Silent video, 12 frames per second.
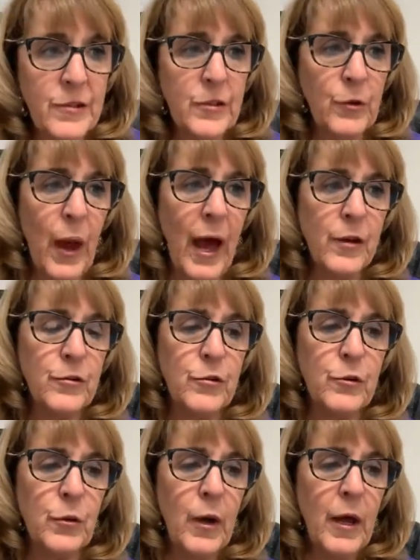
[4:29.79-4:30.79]
and you had
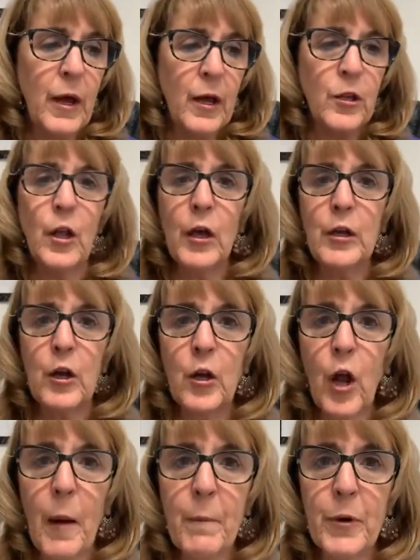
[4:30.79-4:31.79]
to, you know,
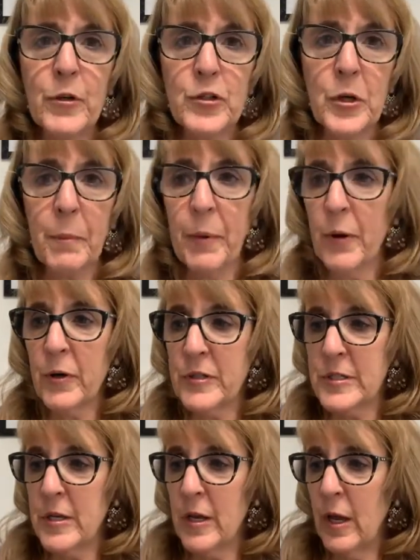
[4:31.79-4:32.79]
not put your
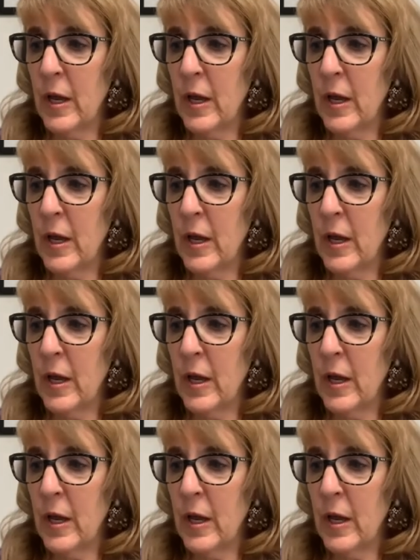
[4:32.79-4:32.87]
purse.